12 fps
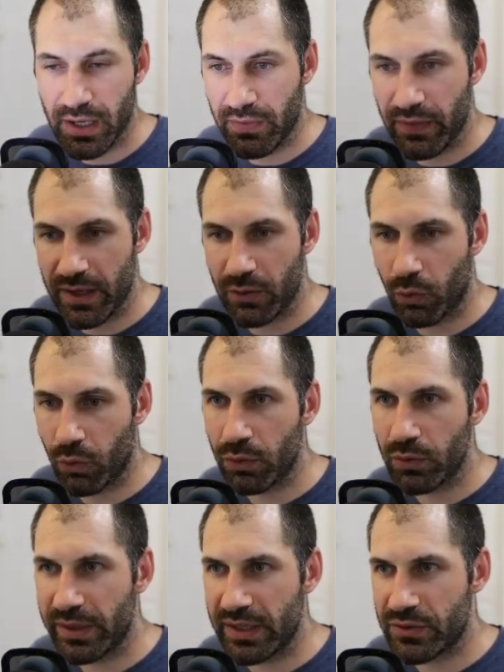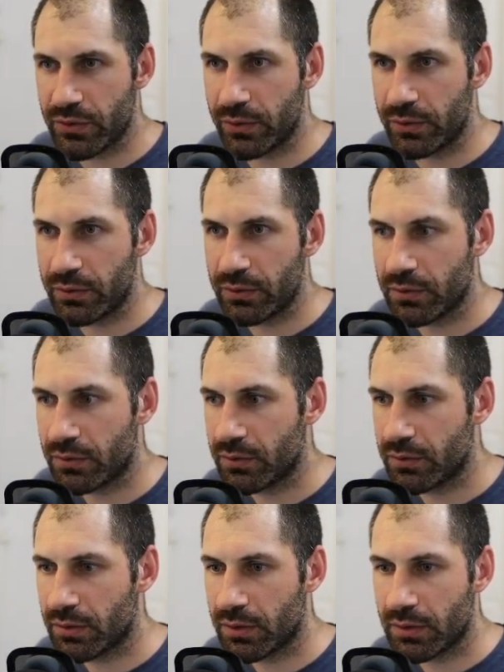And then all we need to do
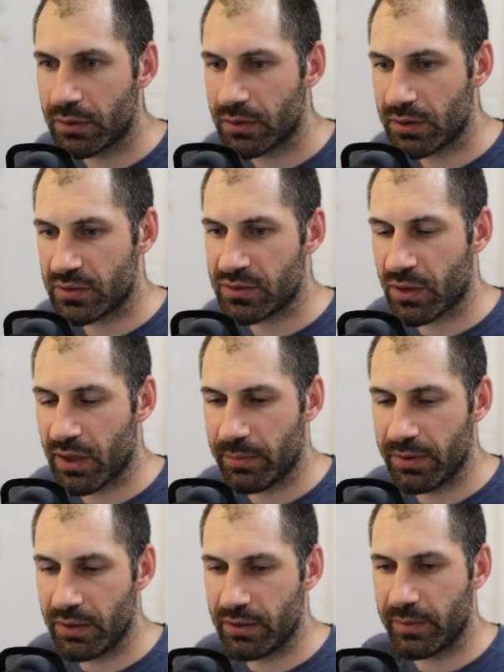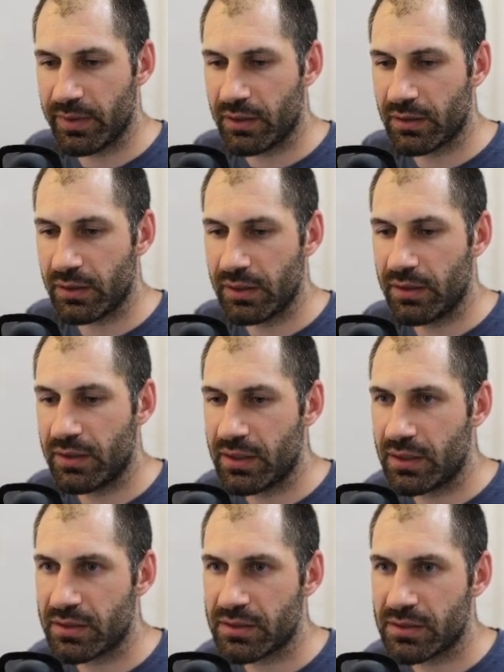is type in, let me clear
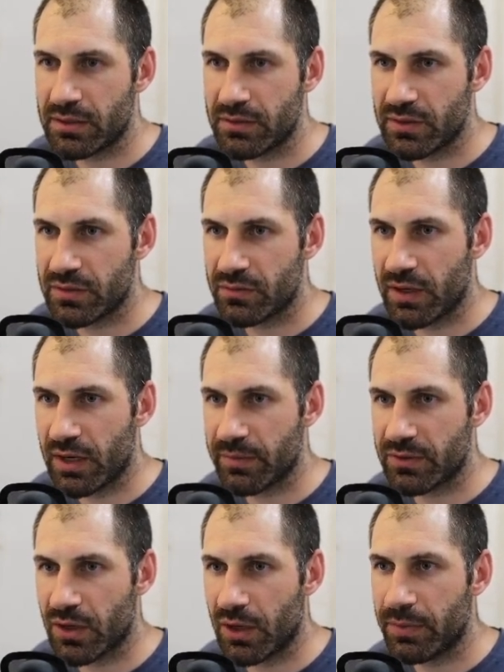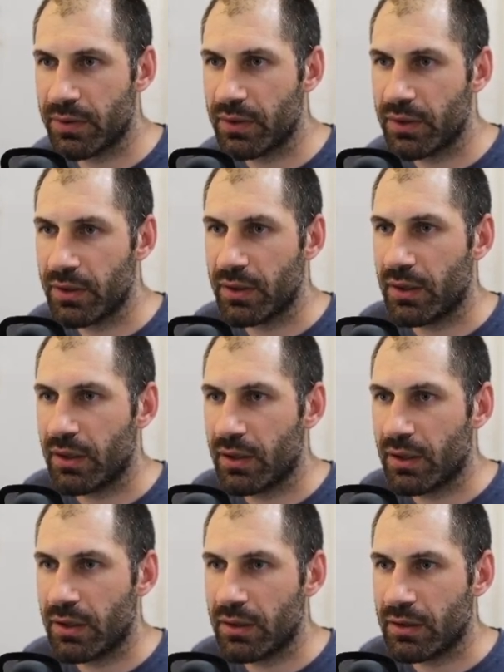this. So it's right up the top.
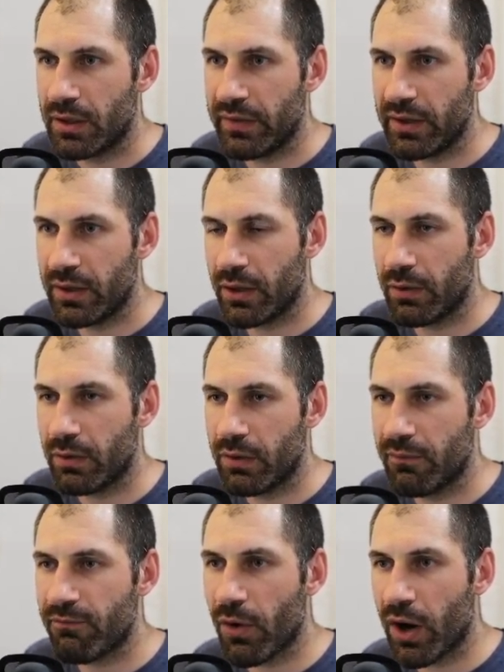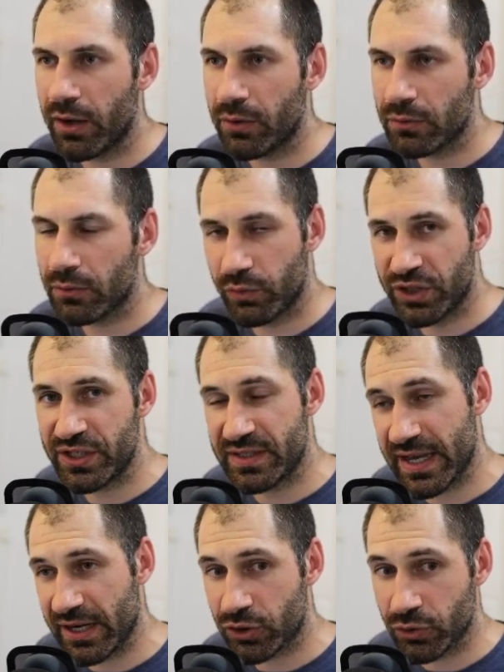And then go file, which is
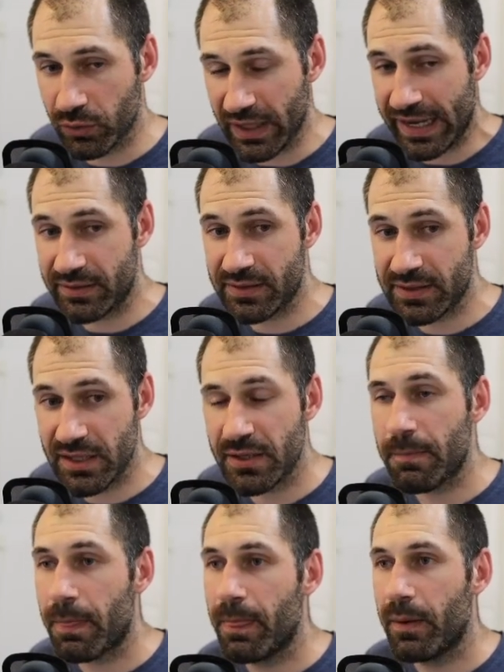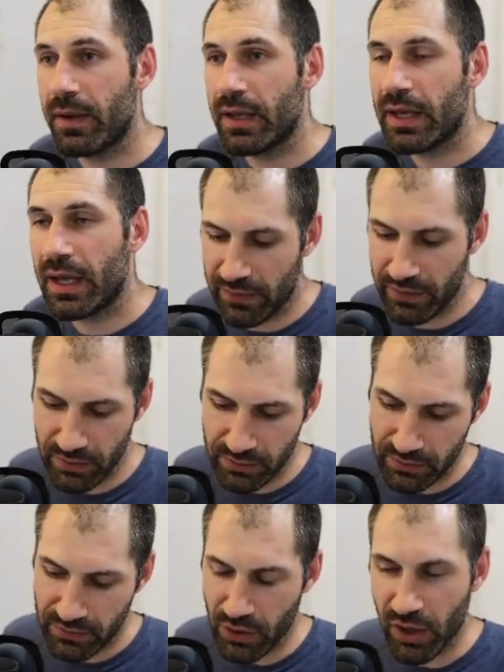the actual entity. And then
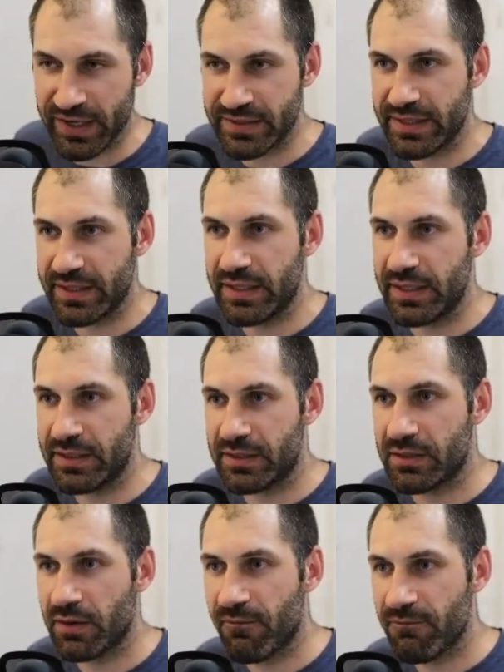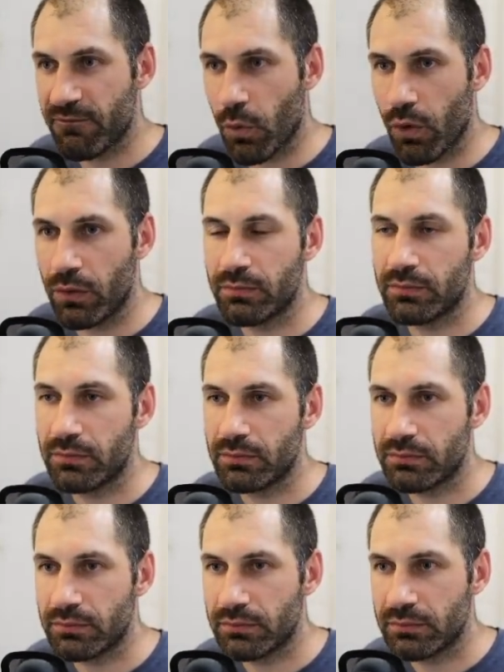the ID is four.
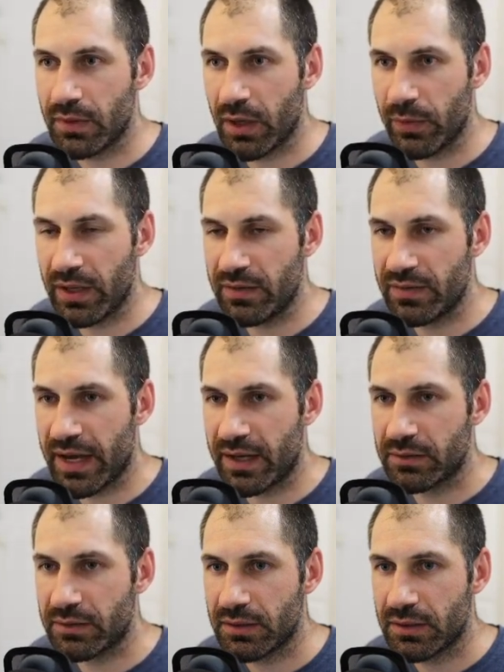And we hit that